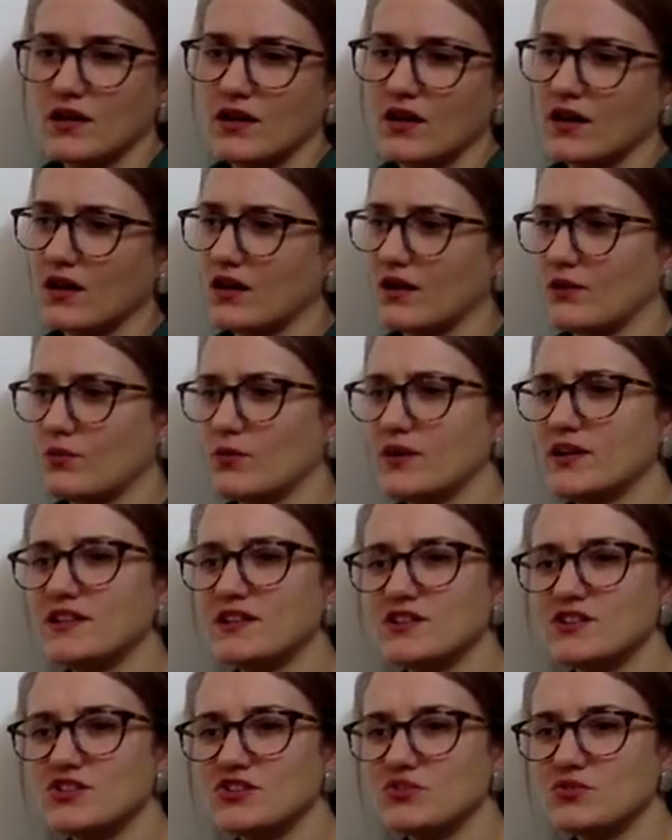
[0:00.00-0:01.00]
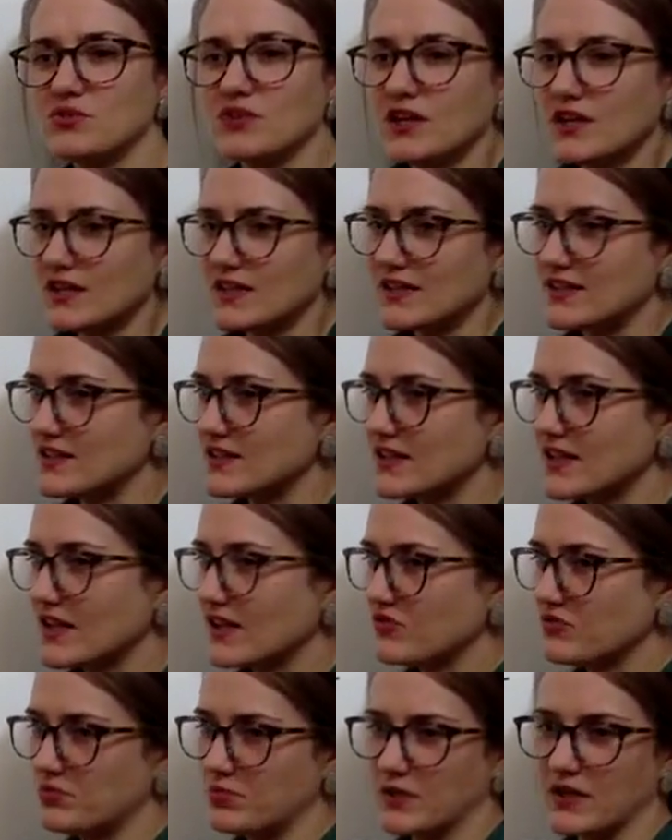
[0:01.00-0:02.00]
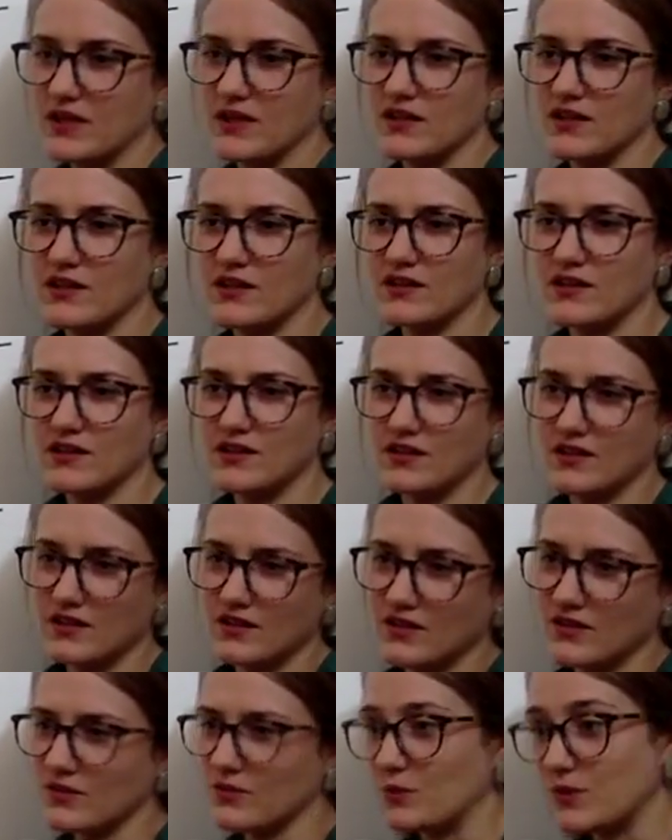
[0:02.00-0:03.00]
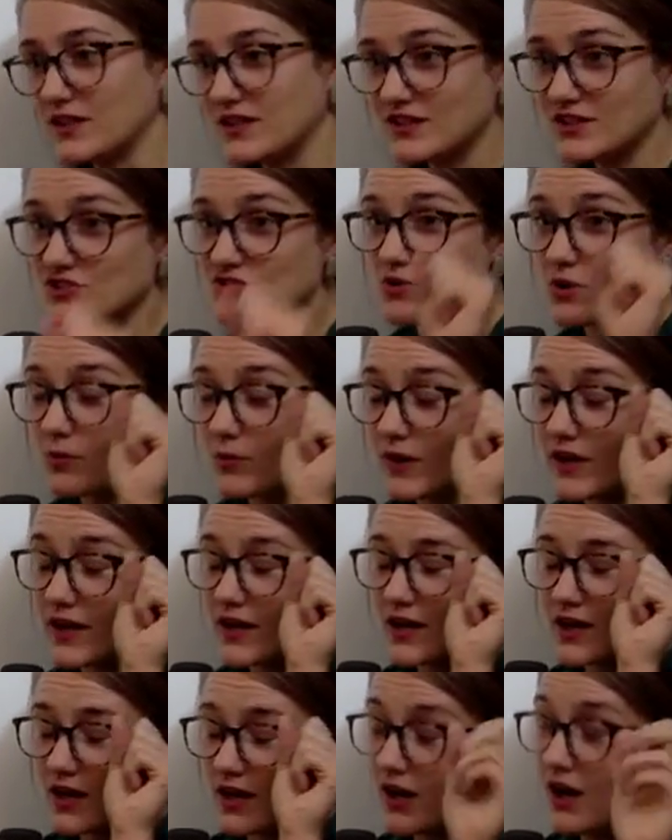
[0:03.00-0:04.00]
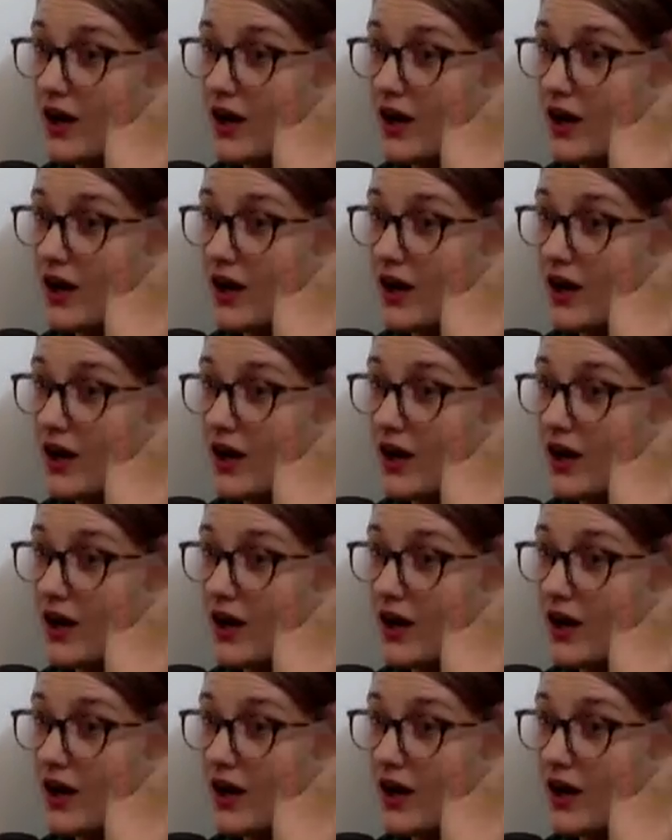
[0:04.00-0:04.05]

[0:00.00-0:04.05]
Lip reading: When did you get out of bed? When did you awake?